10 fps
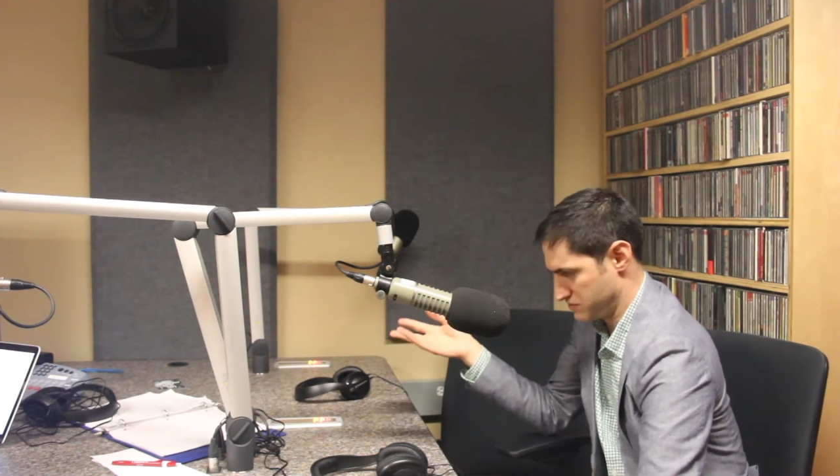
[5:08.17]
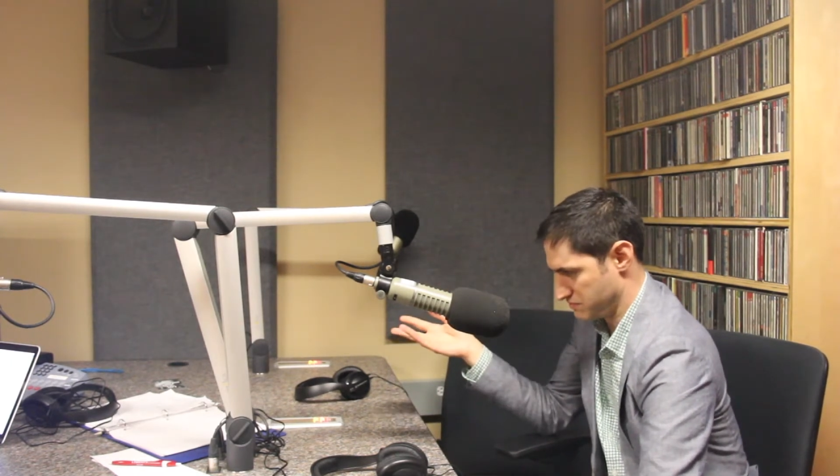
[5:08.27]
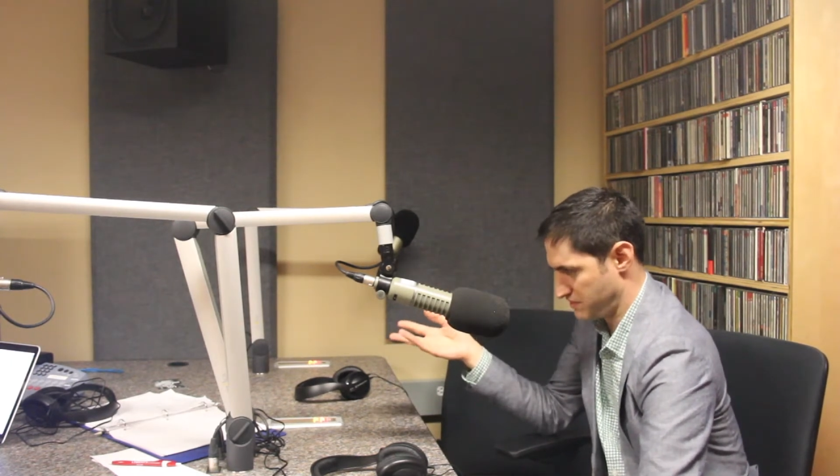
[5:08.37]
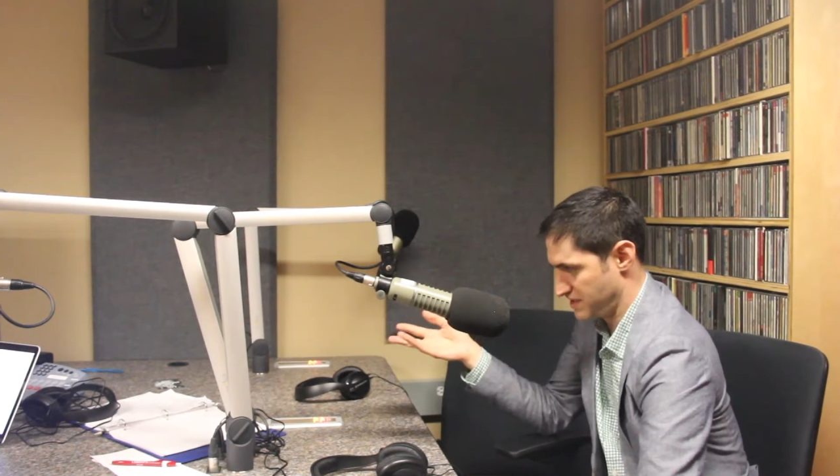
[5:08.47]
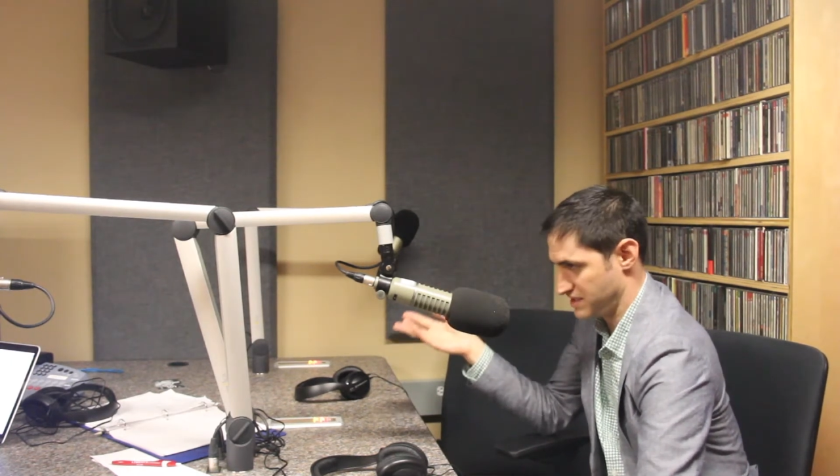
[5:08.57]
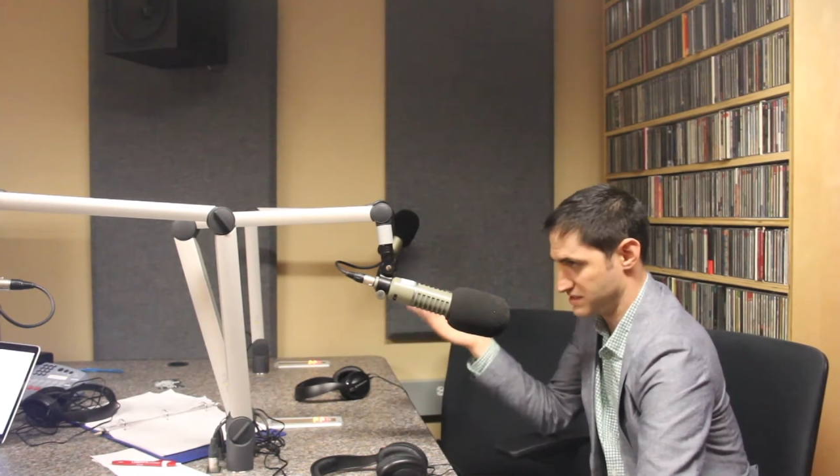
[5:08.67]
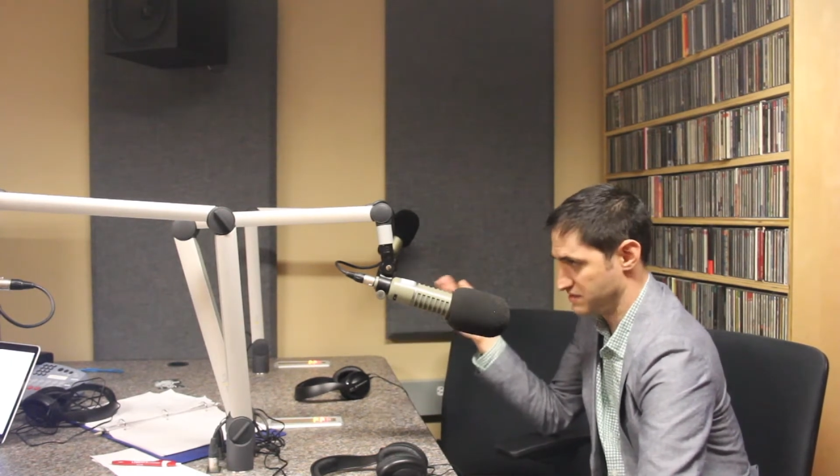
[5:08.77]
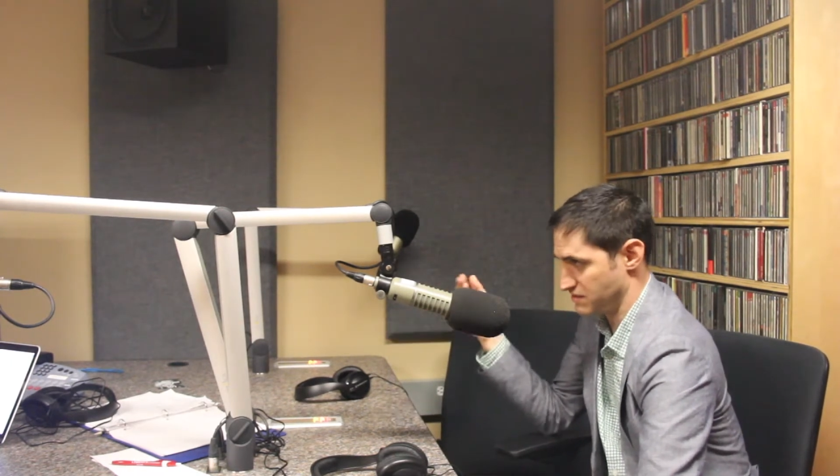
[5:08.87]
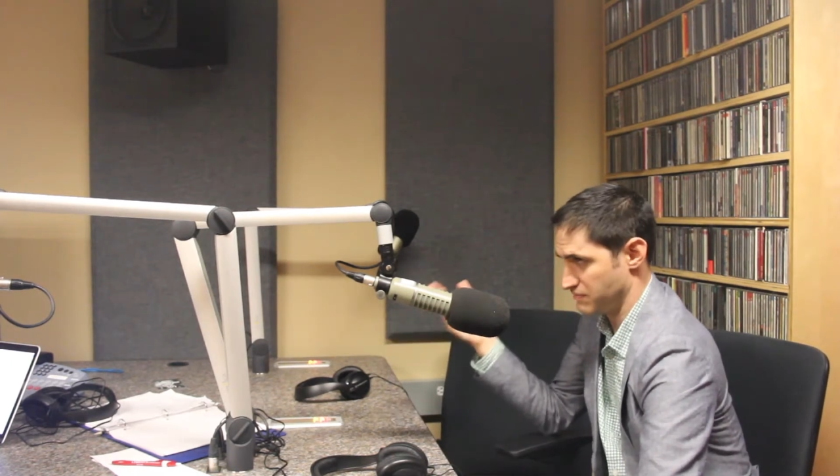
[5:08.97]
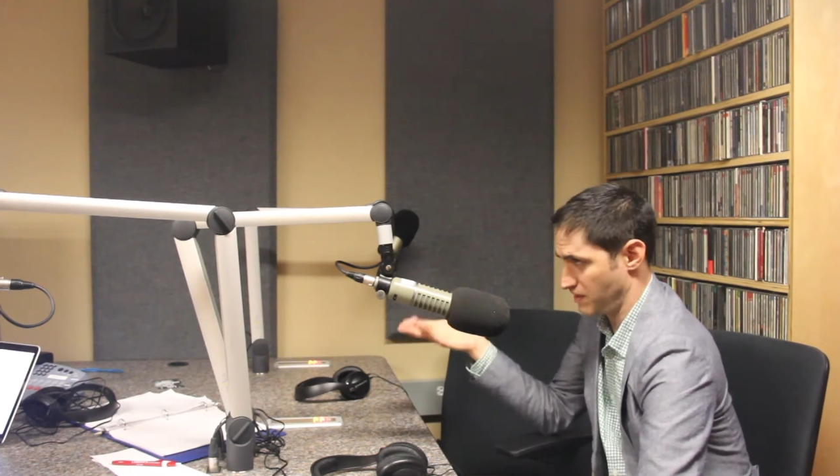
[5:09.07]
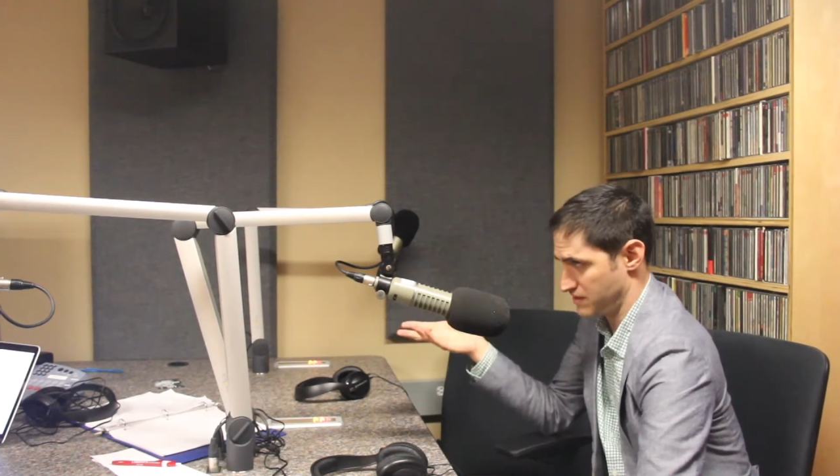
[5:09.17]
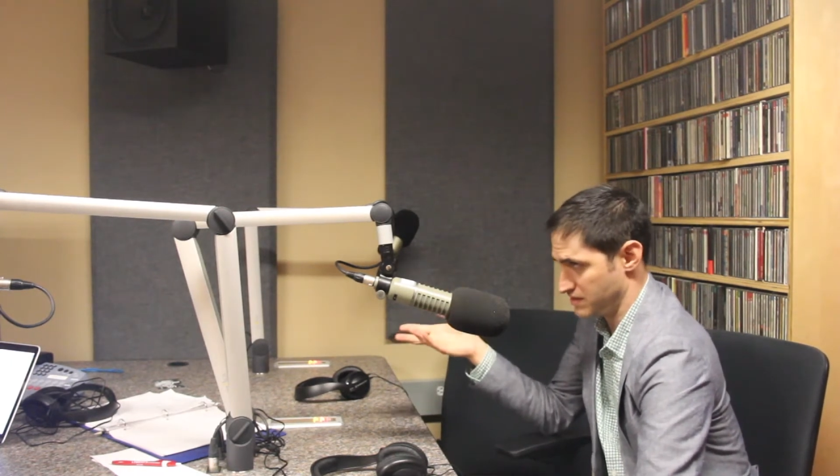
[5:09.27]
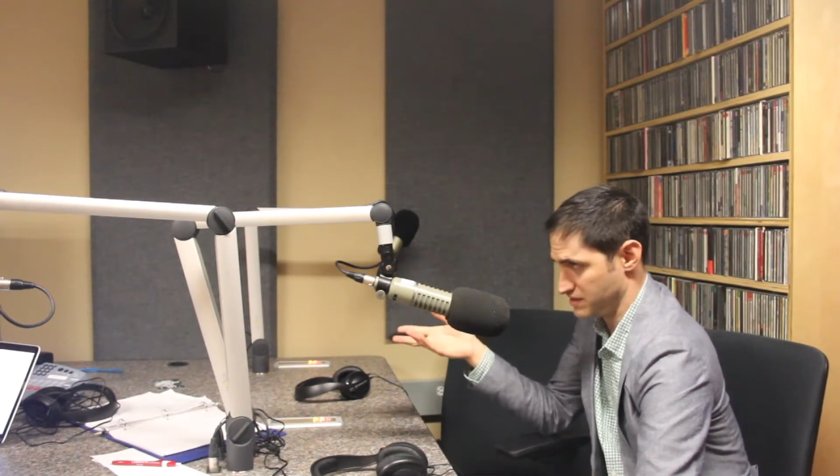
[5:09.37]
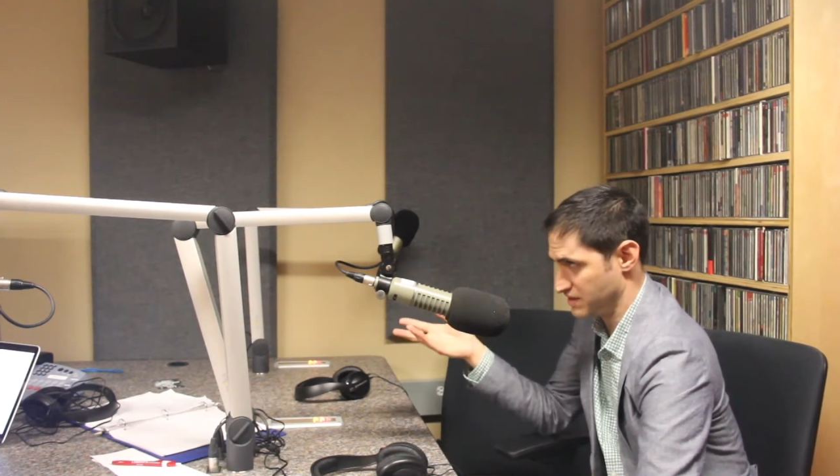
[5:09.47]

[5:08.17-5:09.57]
some kids on